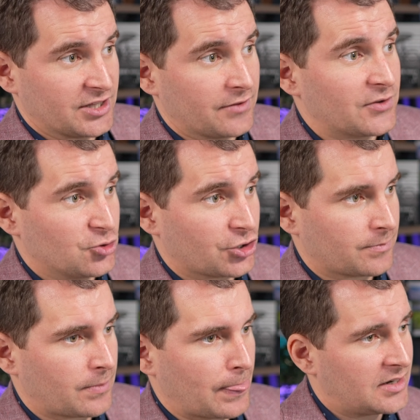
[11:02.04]
in the future.
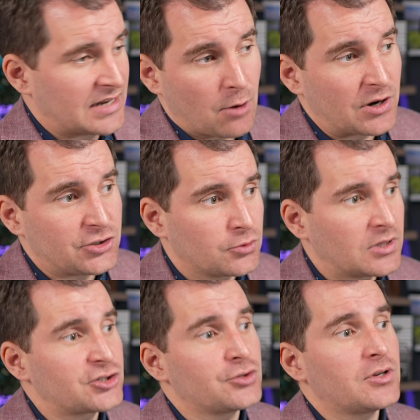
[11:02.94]
Now, I do
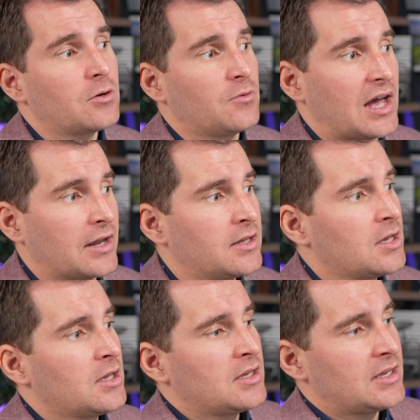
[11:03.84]
let you know that
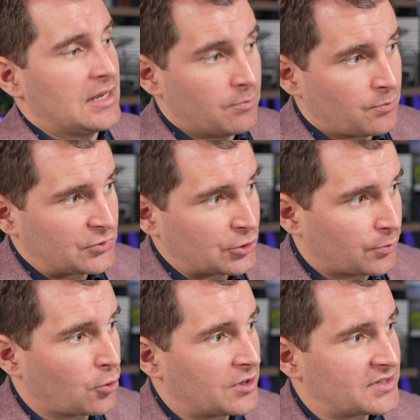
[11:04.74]
in
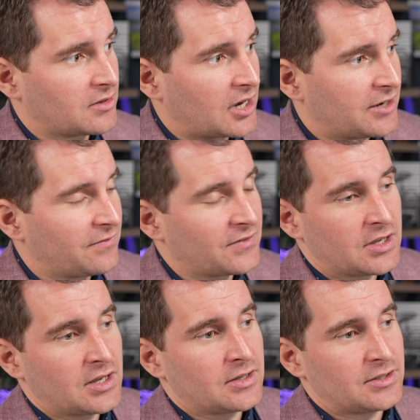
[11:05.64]
certain points in life,
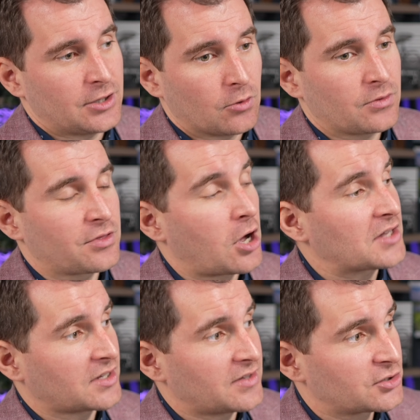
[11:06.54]

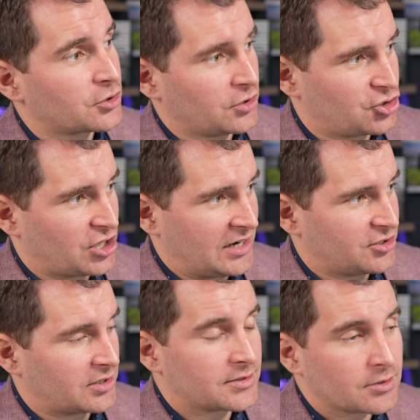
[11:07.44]
thoughts on this could
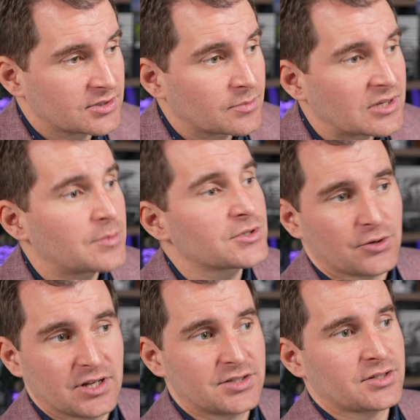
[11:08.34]
change. And so sometimes there
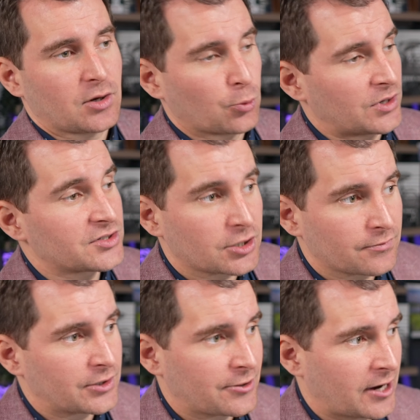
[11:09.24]
is a risk
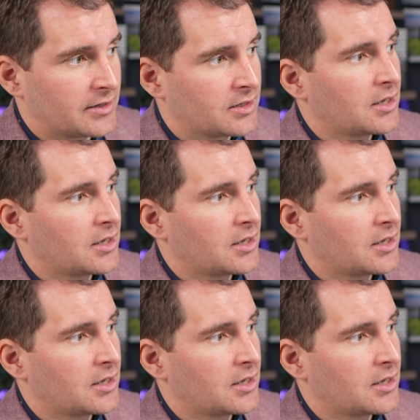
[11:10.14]
of regret